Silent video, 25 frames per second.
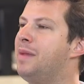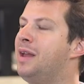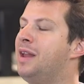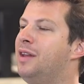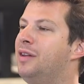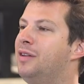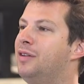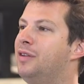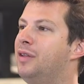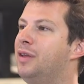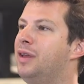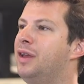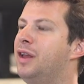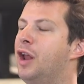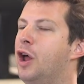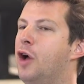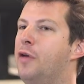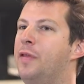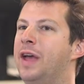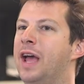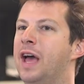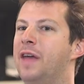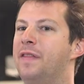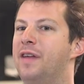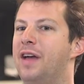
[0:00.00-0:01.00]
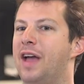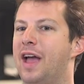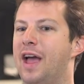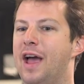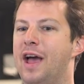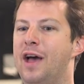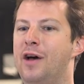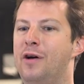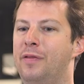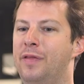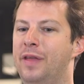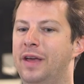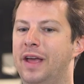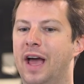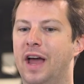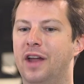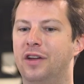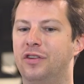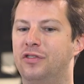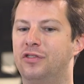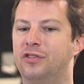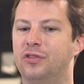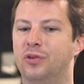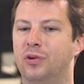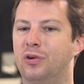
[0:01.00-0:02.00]
mean, you know, they got the Hound, they
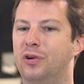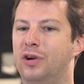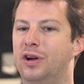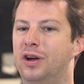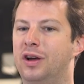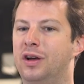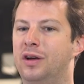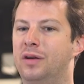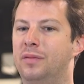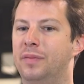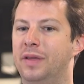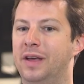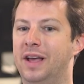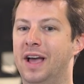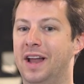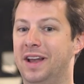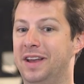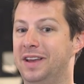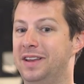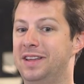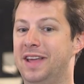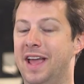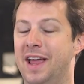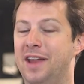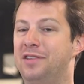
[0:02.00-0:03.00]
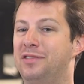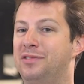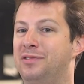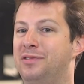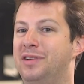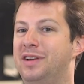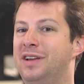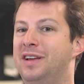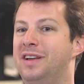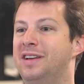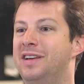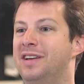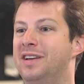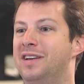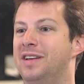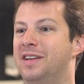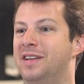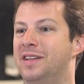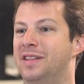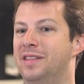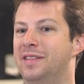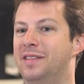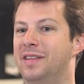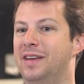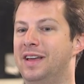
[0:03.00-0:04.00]
got Jorah, they got Gendry.
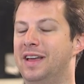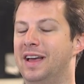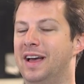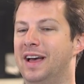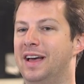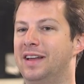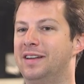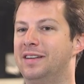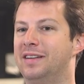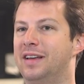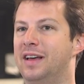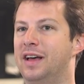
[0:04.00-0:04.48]
They got.